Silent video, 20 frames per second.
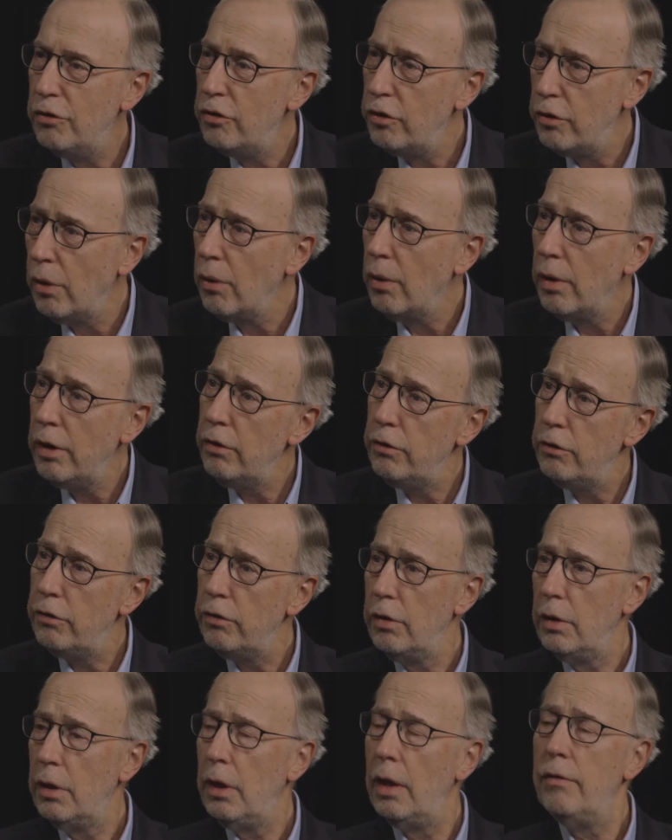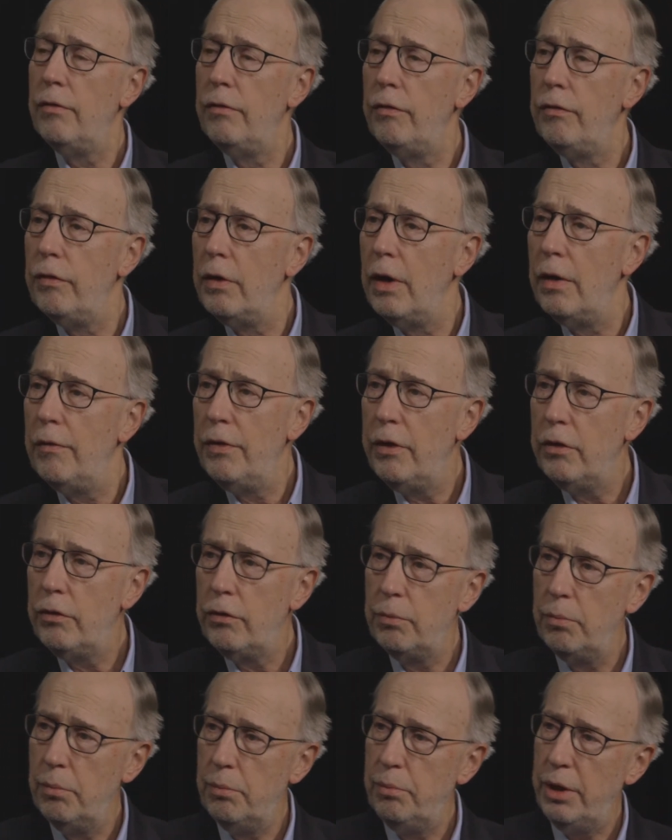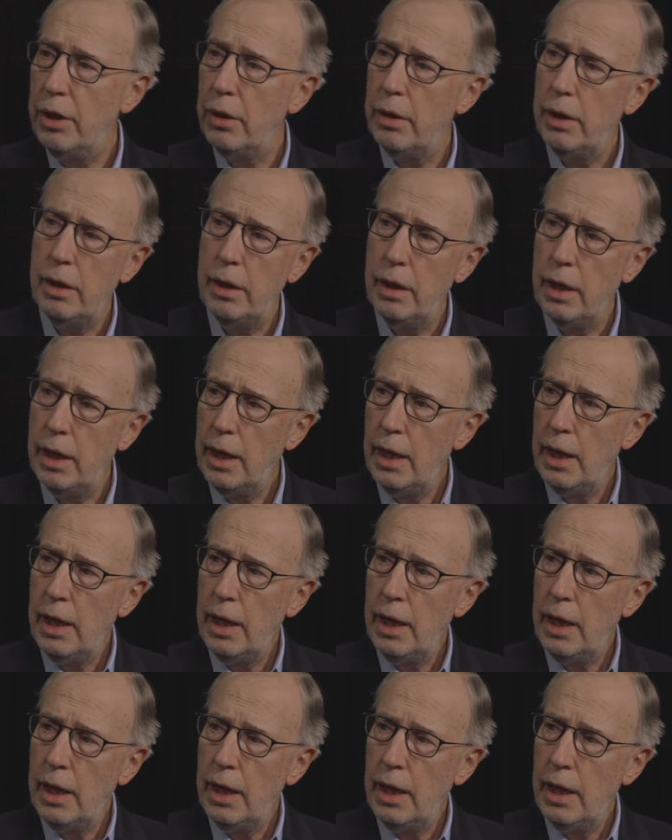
stories of this period